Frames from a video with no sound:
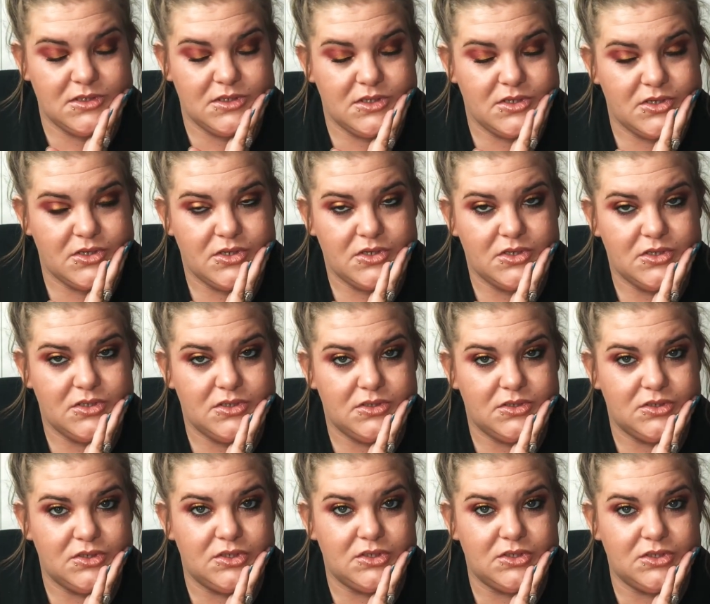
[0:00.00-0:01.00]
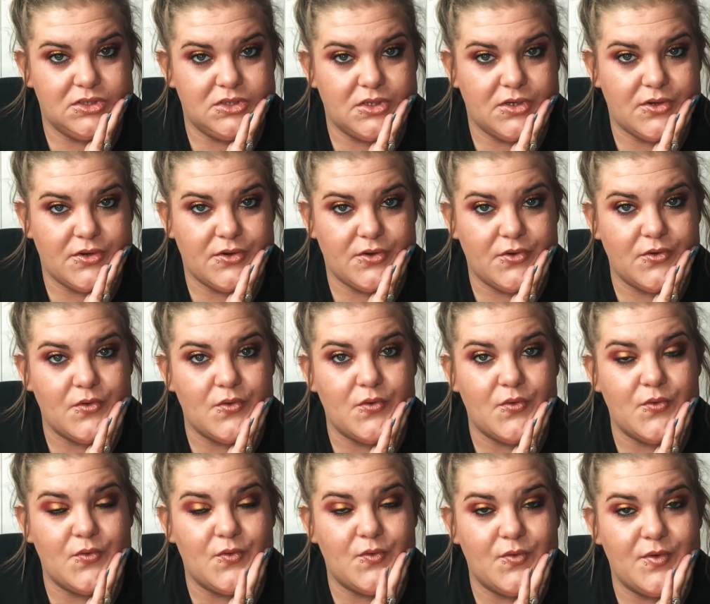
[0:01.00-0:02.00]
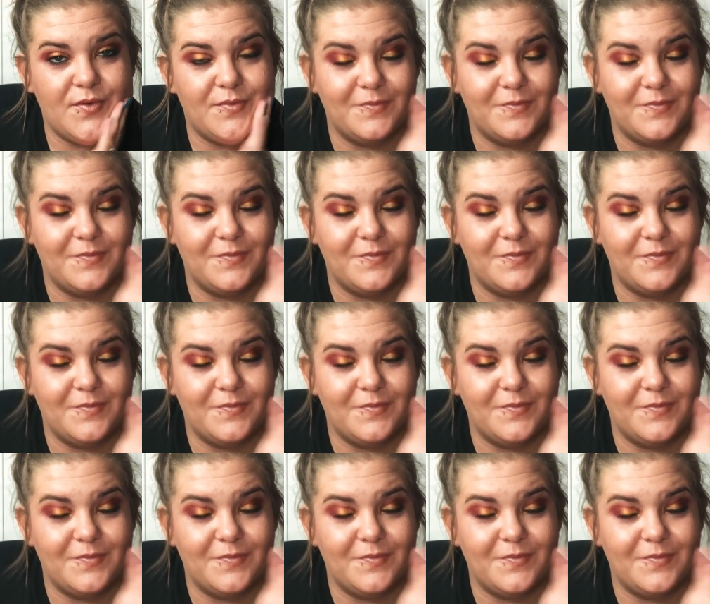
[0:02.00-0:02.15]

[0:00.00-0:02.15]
[no speech]